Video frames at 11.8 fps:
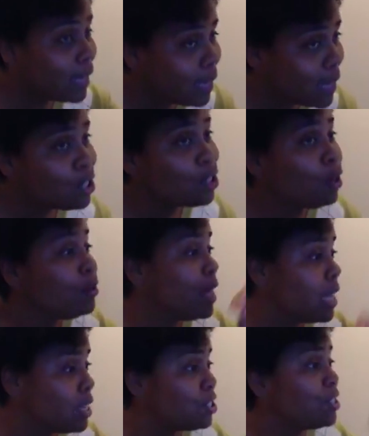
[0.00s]
Get your
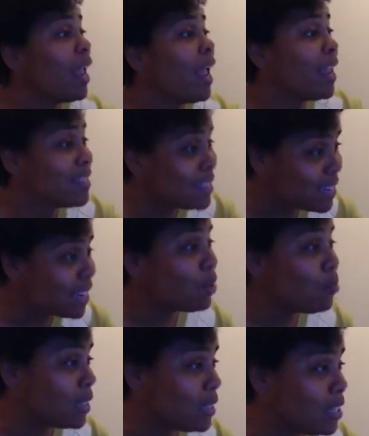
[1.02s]
niche and stick
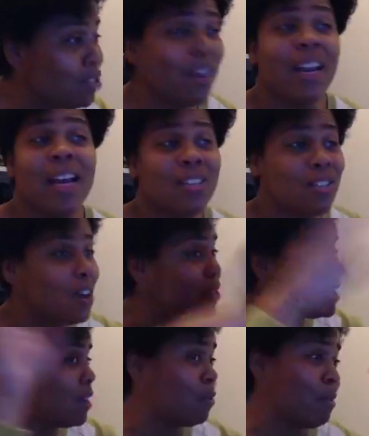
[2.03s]
with it. You cannot
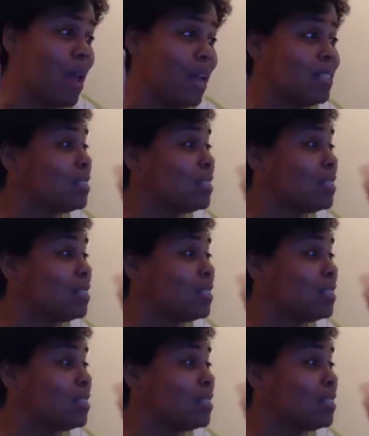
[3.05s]
service everybody.